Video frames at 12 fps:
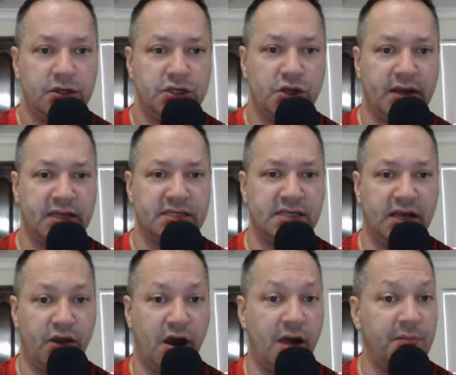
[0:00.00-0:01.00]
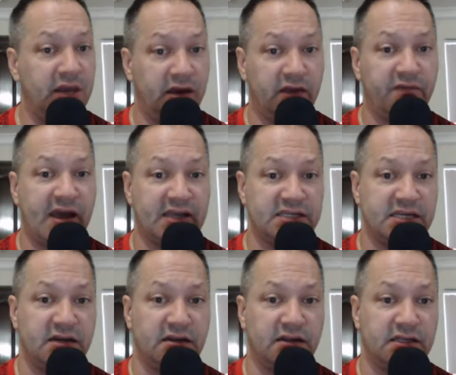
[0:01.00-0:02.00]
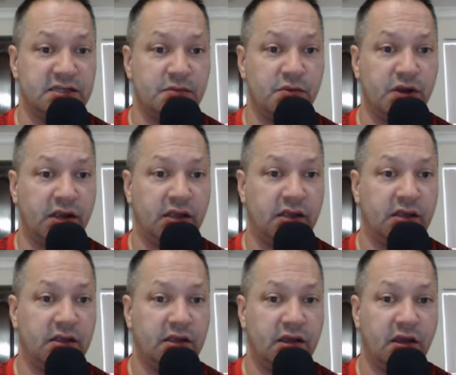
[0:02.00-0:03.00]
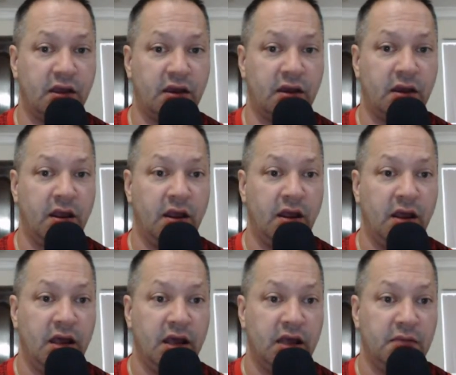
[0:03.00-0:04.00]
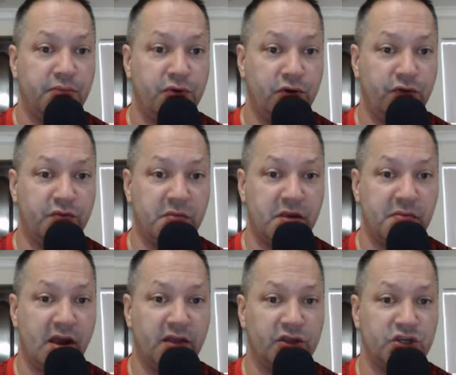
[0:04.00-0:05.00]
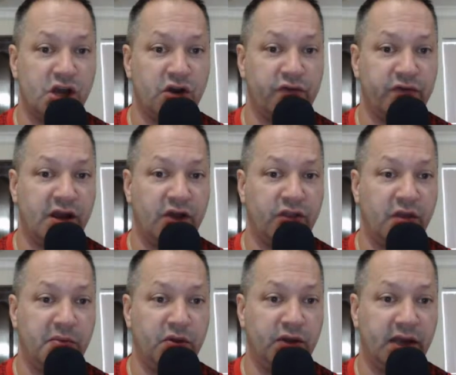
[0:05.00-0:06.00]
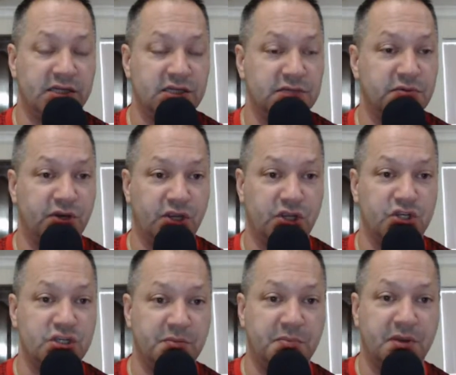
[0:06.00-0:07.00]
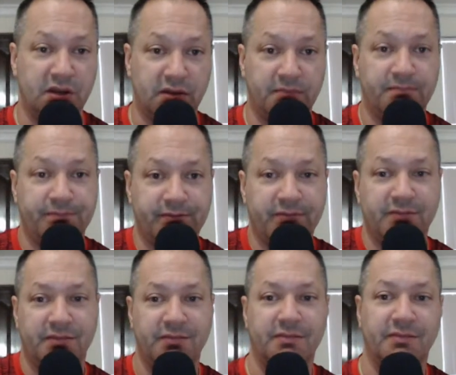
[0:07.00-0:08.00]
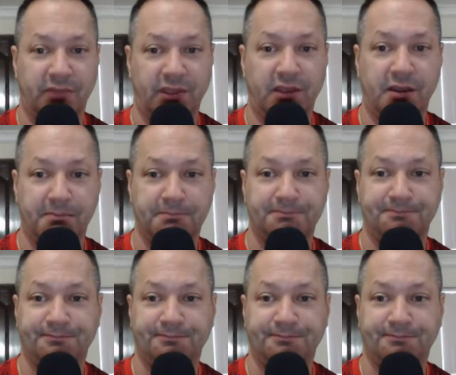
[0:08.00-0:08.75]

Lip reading: Gee, I can tell you, I'm getting a vaccine unless someone can prove to me beyond the shadow of a doubt that Bill Gates is putting a chip in it. Yep.